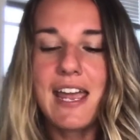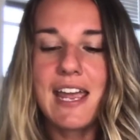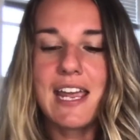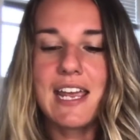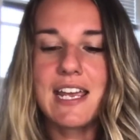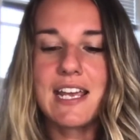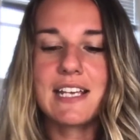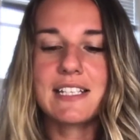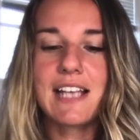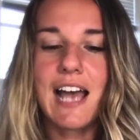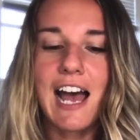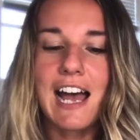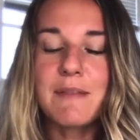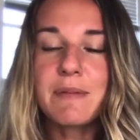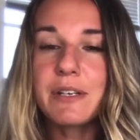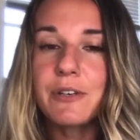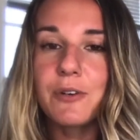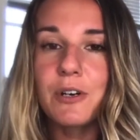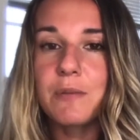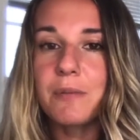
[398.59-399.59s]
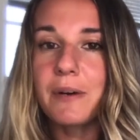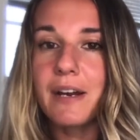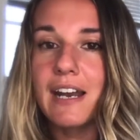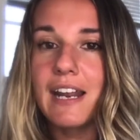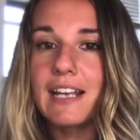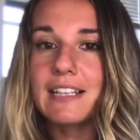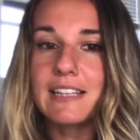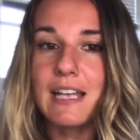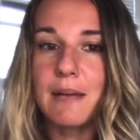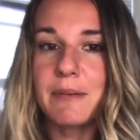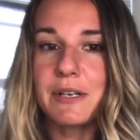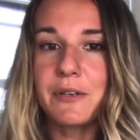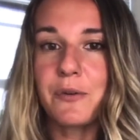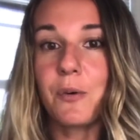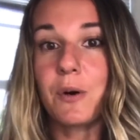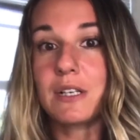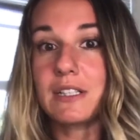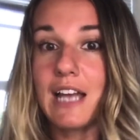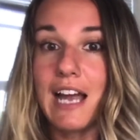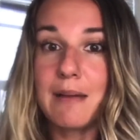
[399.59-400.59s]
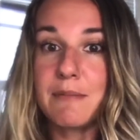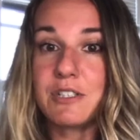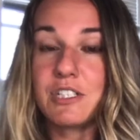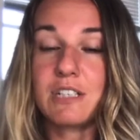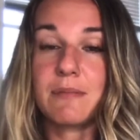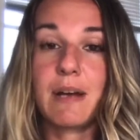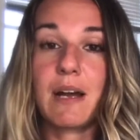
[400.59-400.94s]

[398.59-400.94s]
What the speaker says: is I've been incorporating lemon or lime into